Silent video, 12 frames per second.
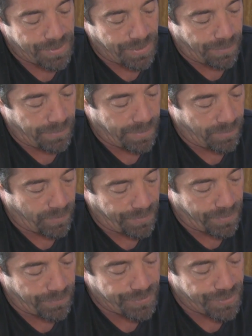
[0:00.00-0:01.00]
here, and
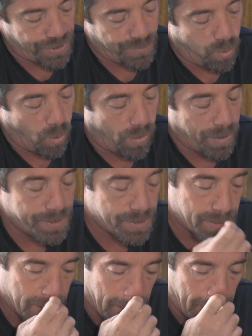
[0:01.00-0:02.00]
with it are six ports.